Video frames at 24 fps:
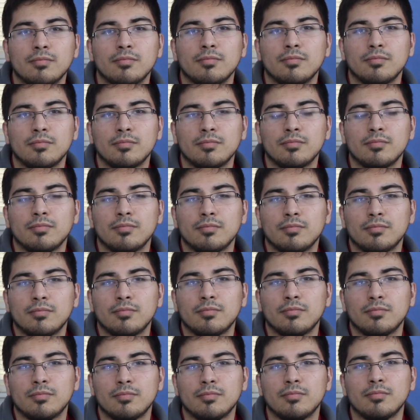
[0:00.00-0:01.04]

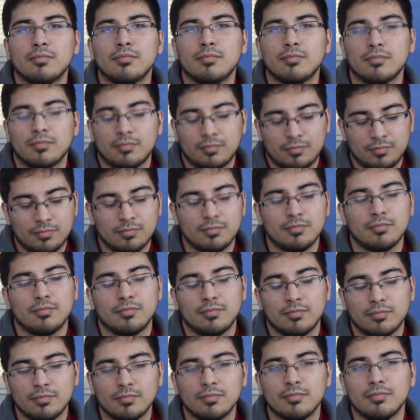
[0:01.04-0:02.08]

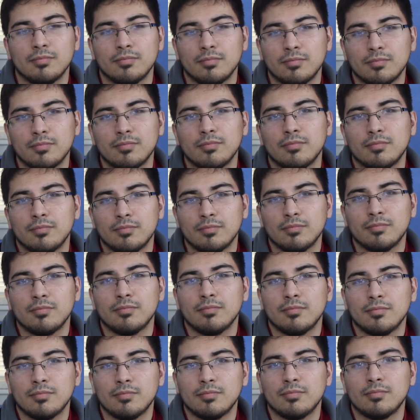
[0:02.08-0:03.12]

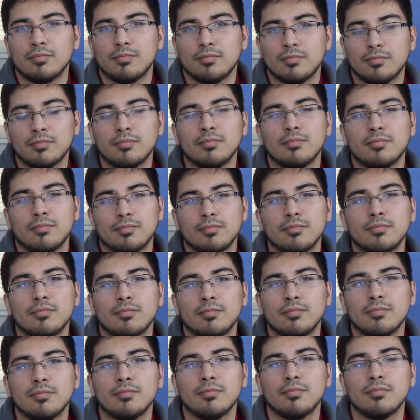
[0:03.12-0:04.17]

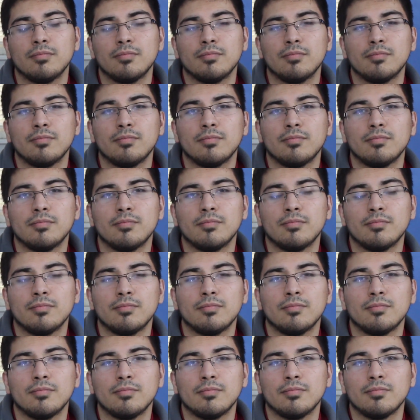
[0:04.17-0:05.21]

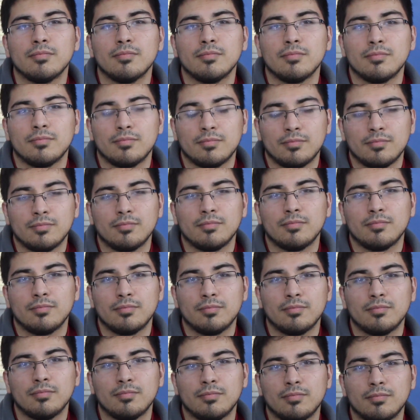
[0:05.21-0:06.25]

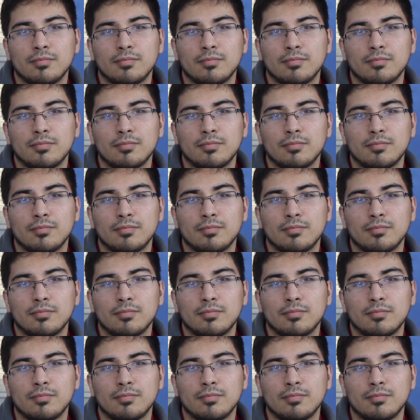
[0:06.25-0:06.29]
(not speaking)